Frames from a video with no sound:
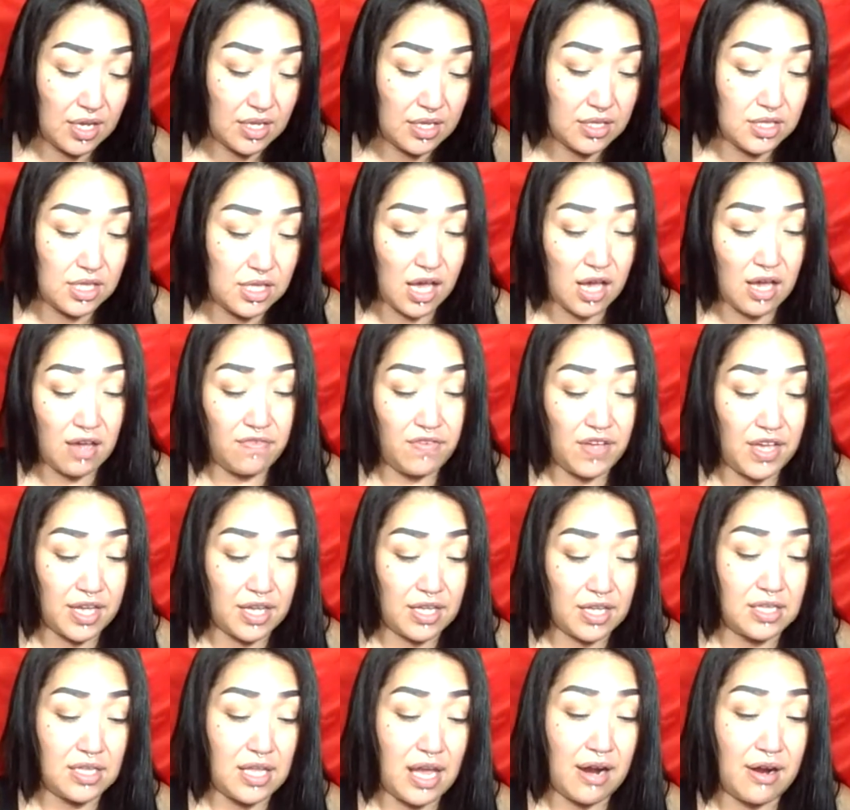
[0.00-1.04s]
love and
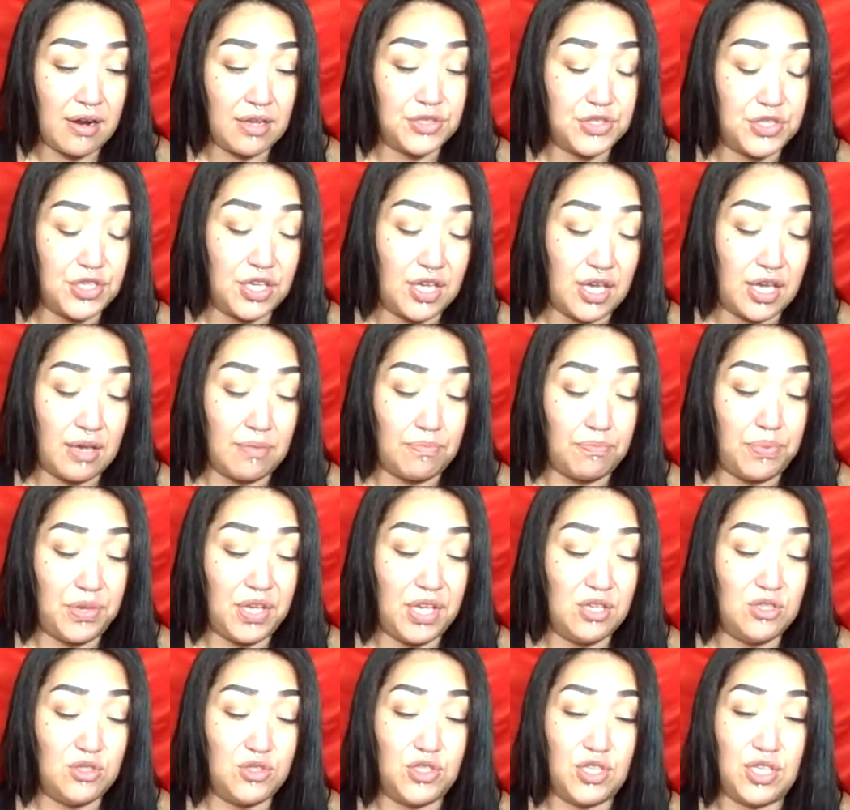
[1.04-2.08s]
clarity and
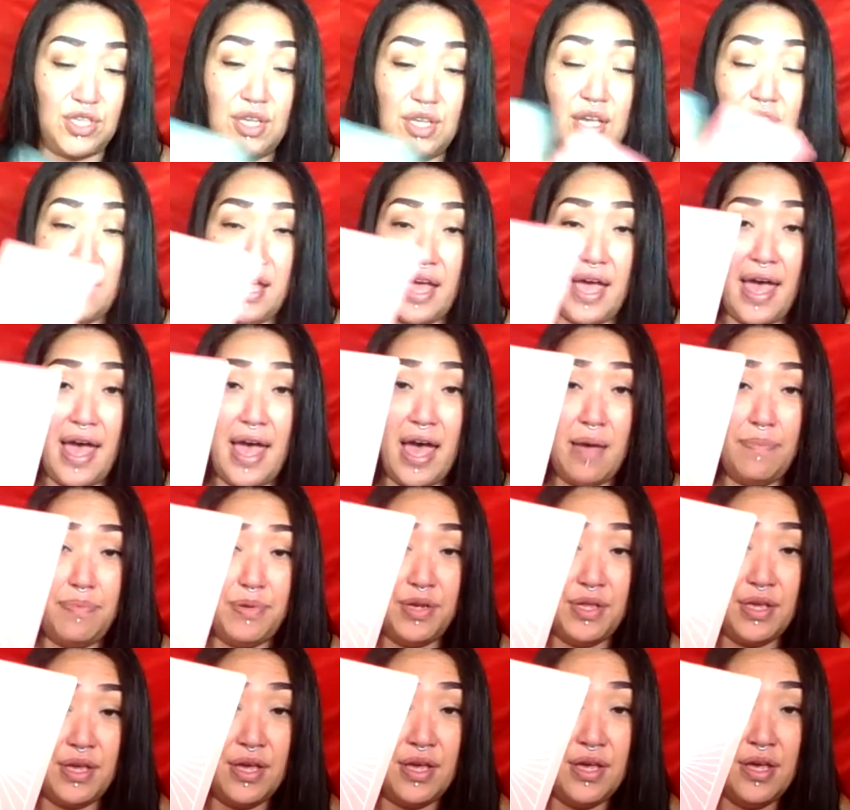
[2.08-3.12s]
peace and
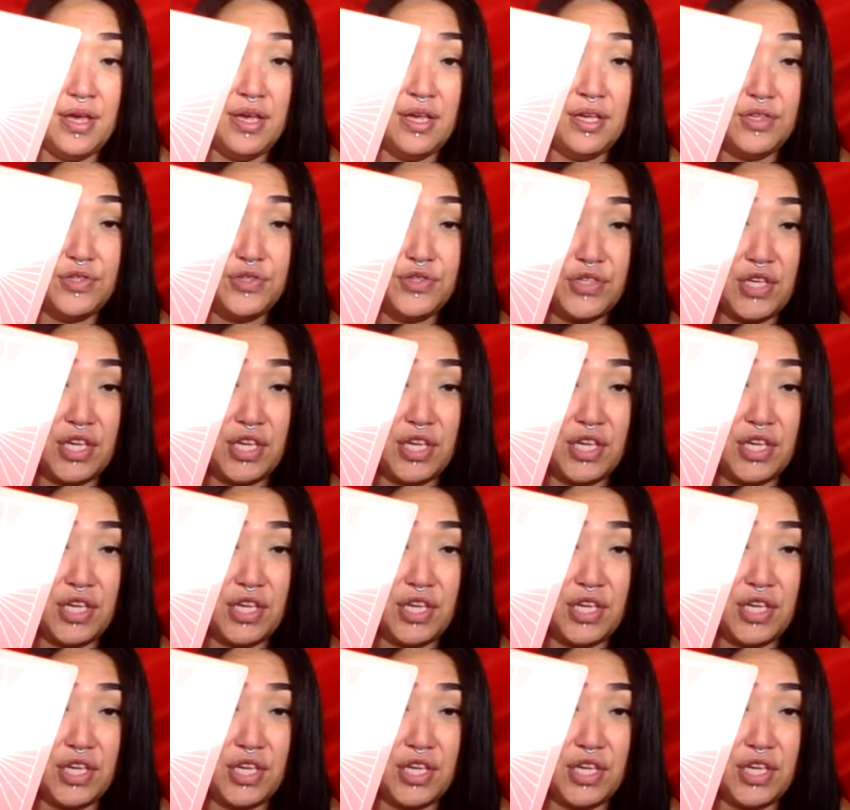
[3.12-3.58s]
happiness.